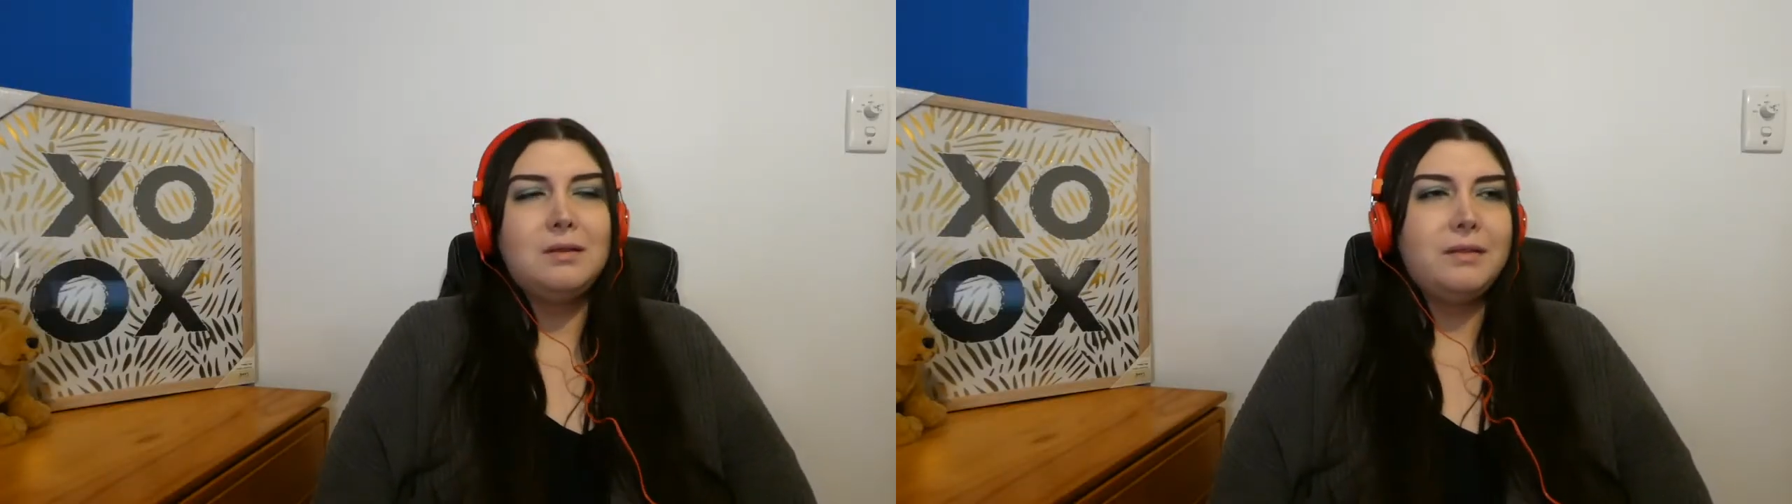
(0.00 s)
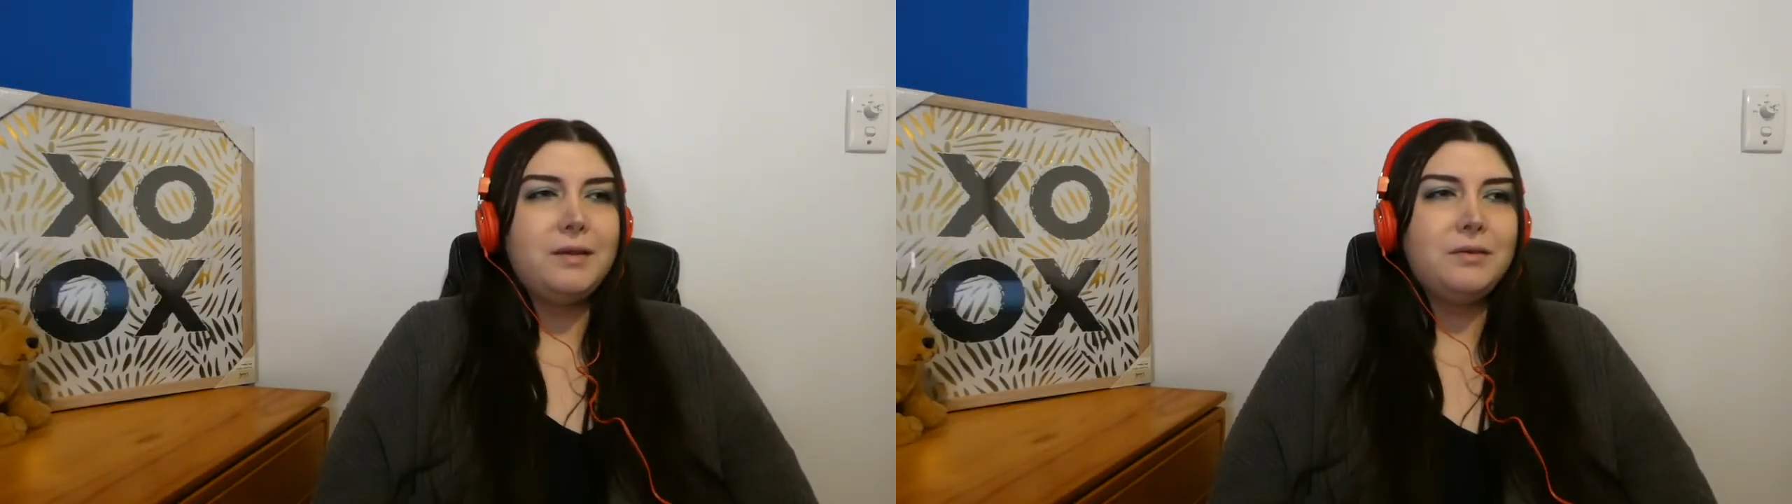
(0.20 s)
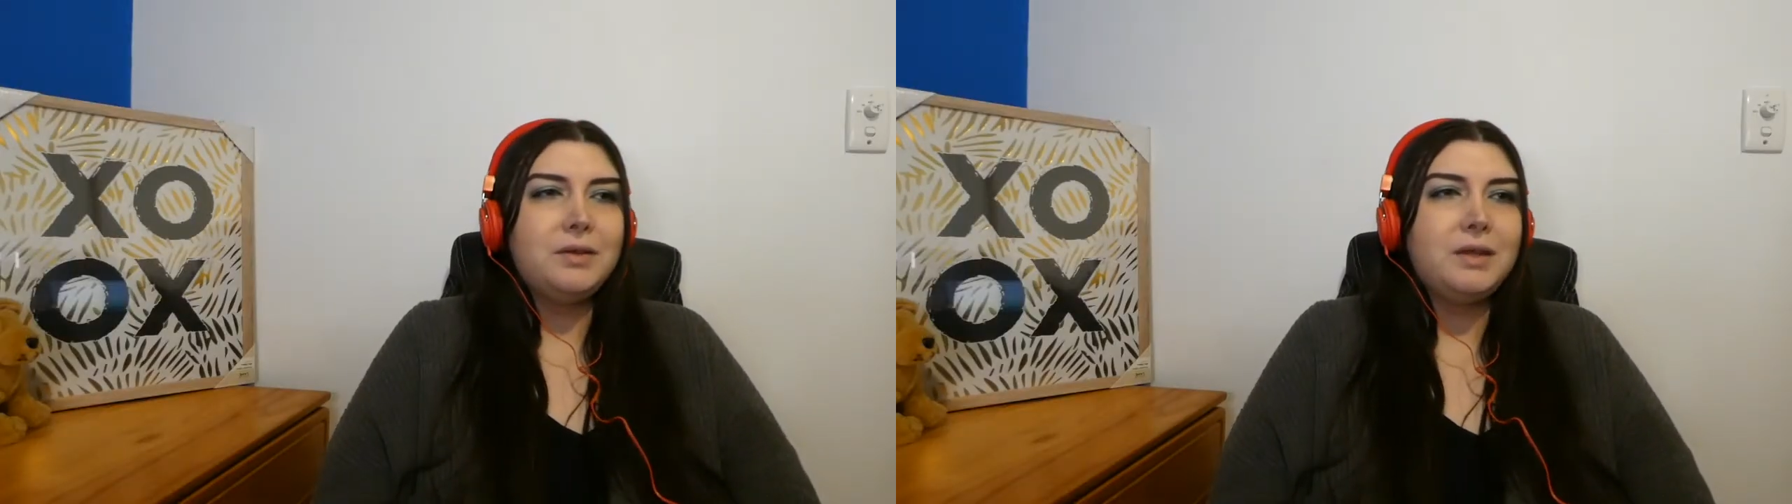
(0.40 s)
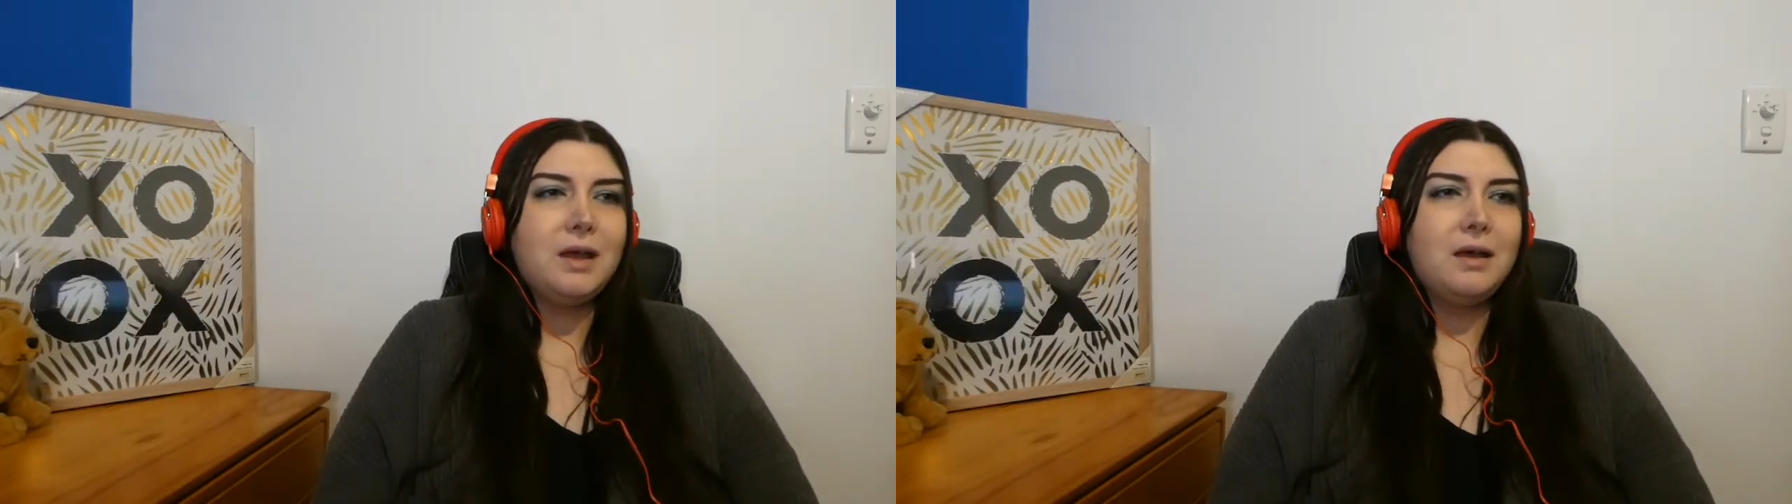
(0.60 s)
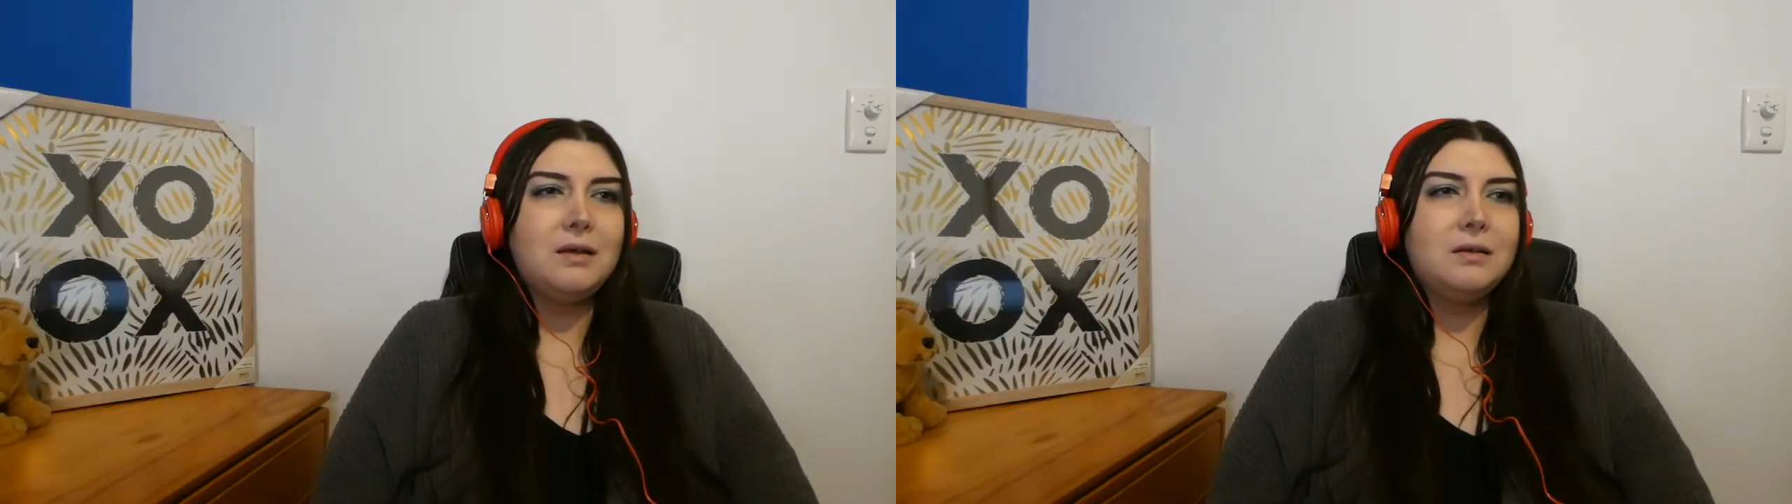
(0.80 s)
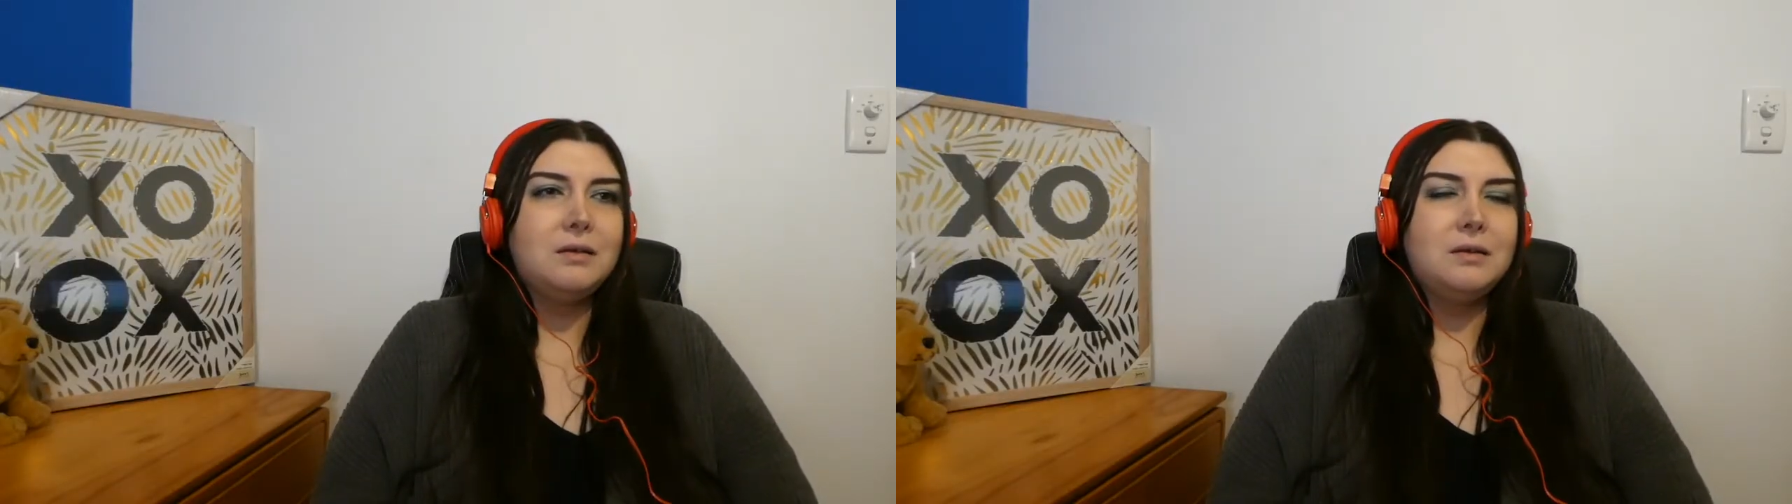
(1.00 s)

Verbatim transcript: They really are.